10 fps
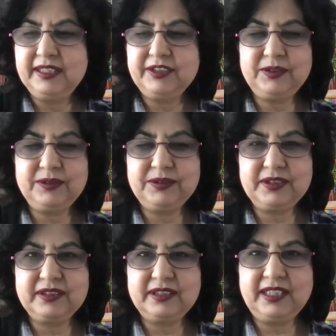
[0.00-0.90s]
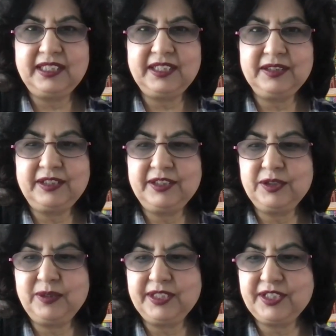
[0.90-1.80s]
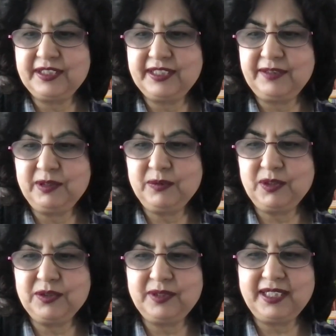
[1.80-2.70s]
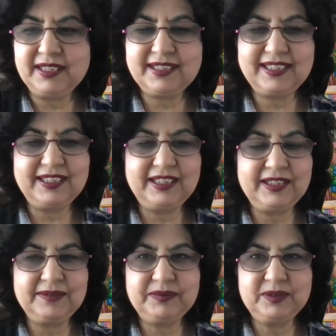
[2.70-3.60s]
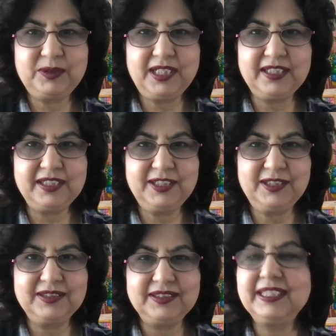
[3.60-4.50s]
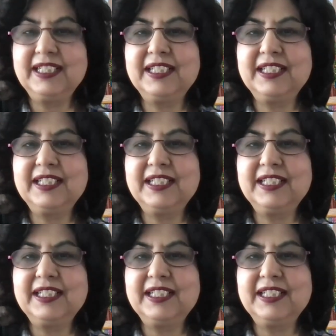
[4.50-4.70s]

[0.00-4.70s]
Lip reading: So any other questions anyone want to ask? Or I can go. Yeah.